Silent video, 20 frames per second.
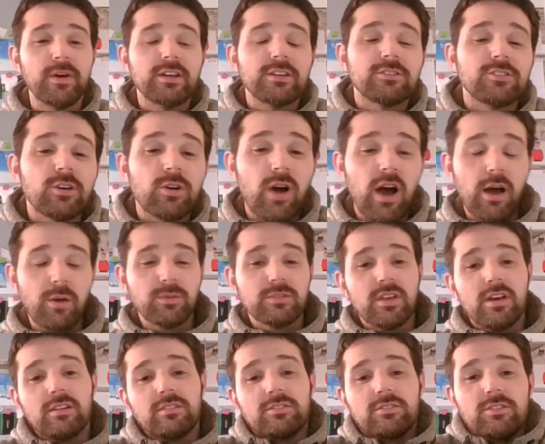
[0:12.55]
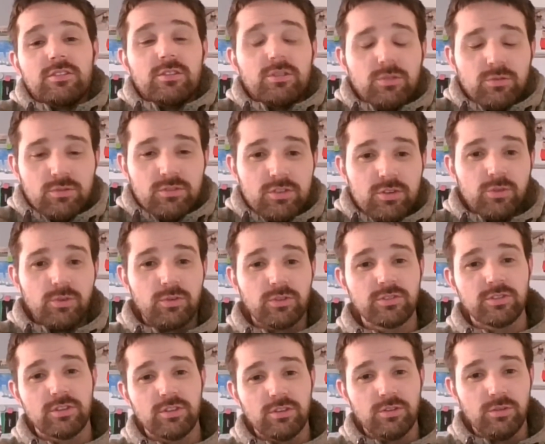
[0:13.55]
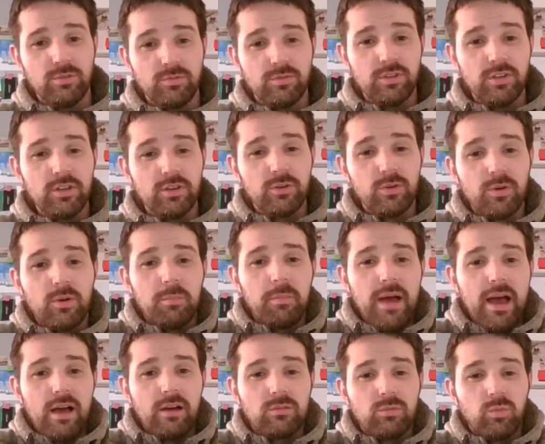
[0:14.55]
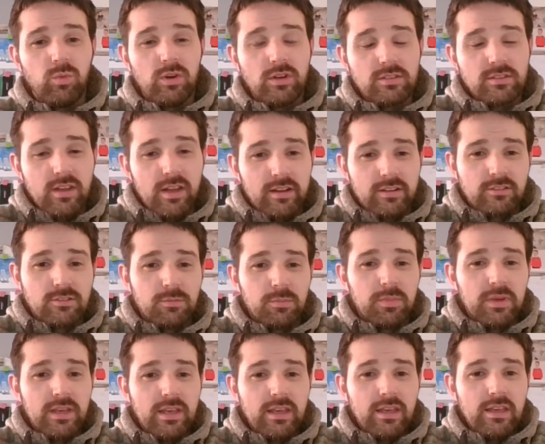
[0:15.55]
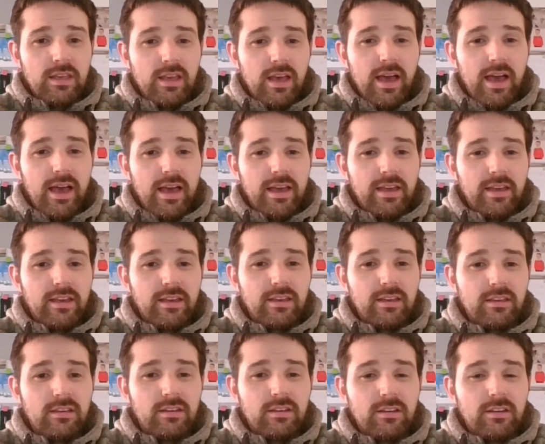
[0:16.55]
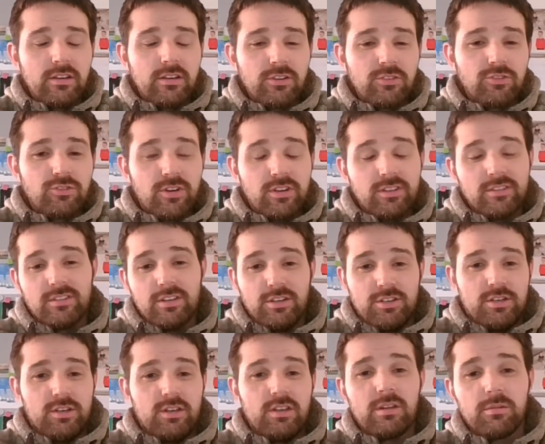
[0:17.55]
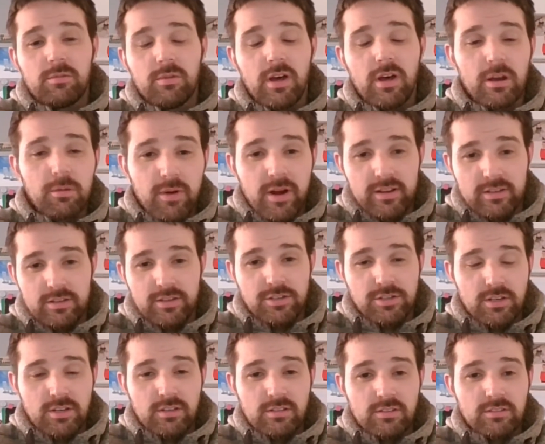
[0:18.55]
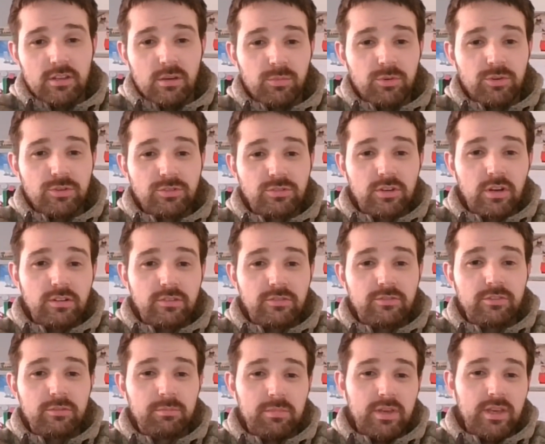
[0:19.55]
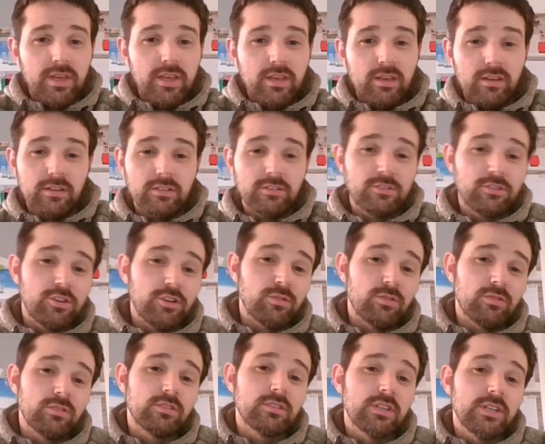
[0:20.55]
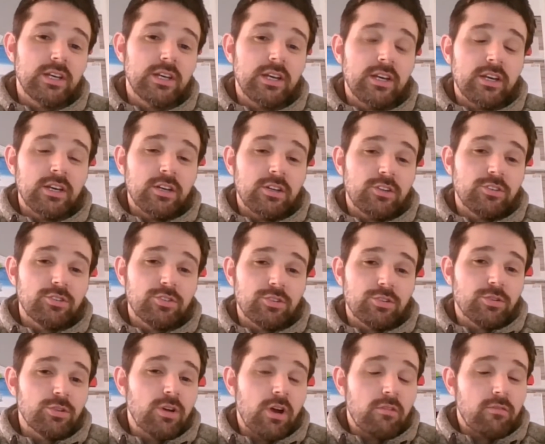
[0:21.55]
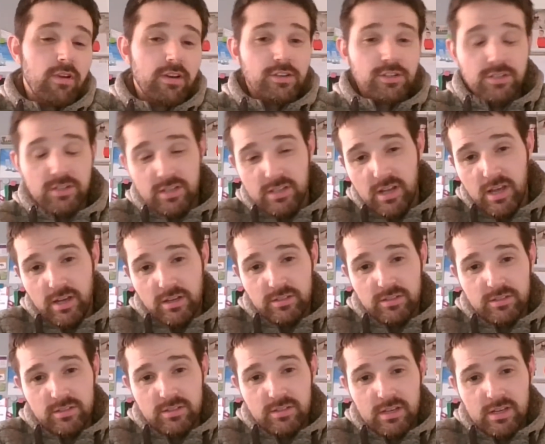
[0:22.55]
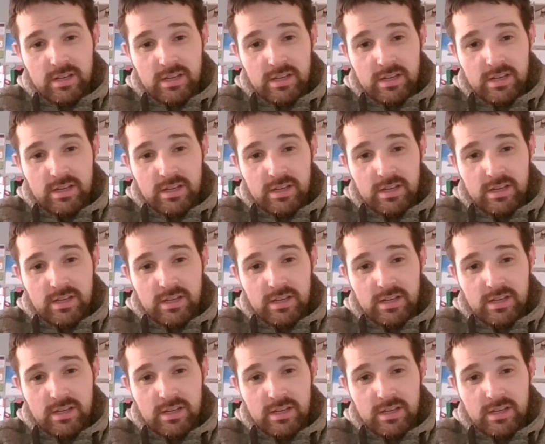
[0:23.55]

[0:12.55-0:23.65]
So I was asked to talk to you about what it's like to be a transitioning kind of practitioner, someone who's going from being a student to a registered nurse.